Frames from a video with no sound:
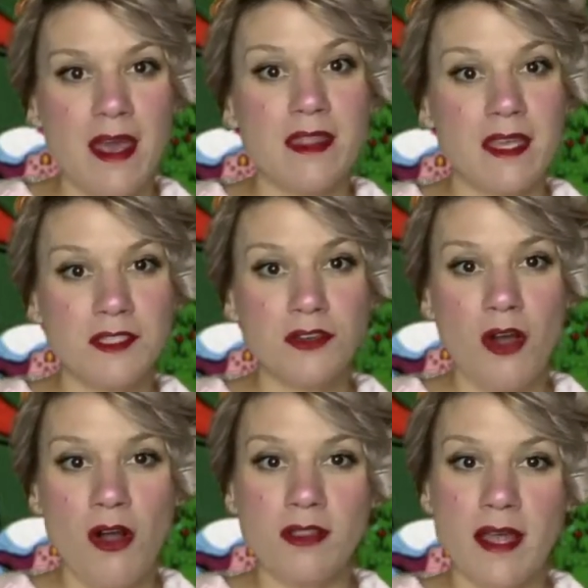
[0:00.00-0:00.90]
These are
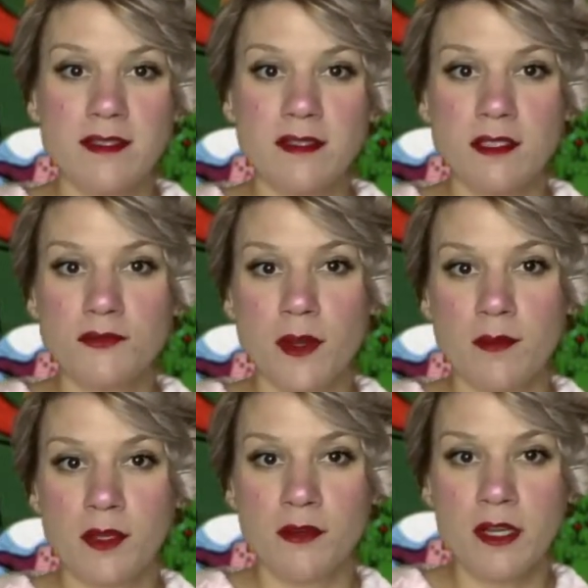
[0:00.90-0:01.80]
all lessons from
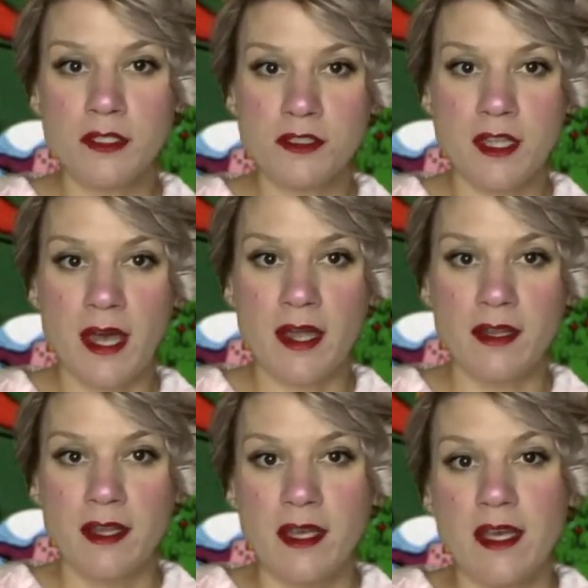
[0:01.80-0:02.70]
The Grinch
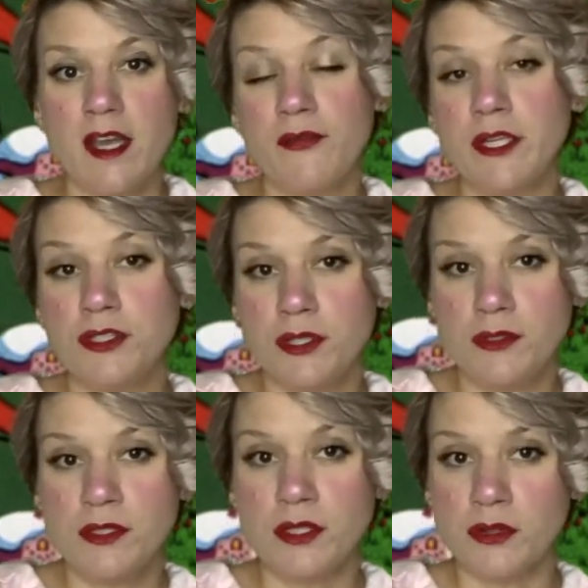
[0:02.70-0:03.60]
that, if we
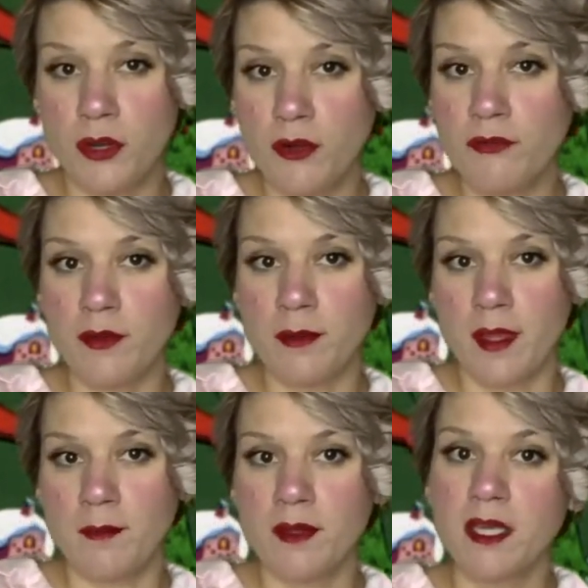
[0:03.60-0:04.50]
choose to learn from
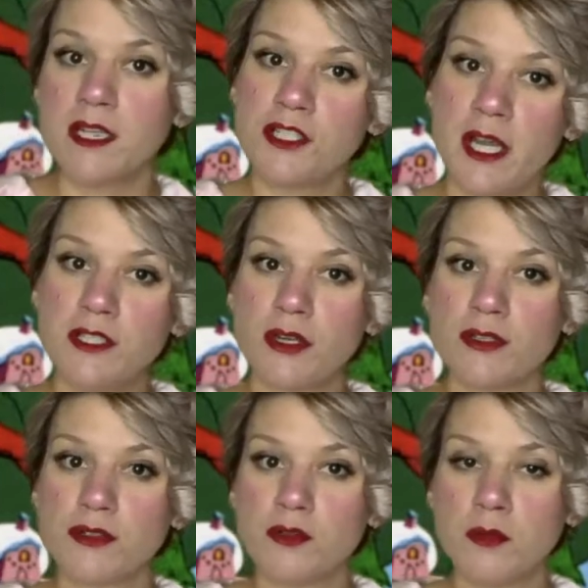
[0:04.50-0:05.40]
them, can change our
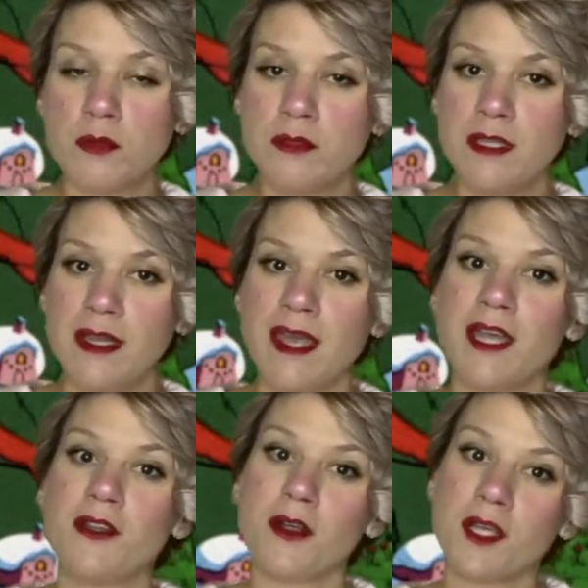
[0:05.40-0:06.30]
school
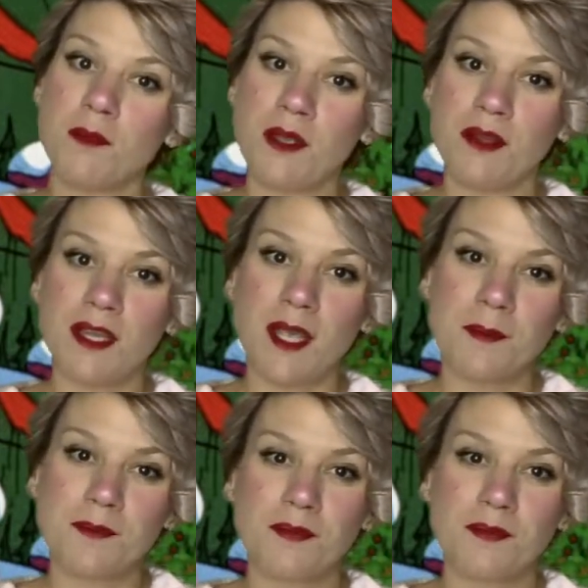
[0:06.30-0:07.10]
and our community.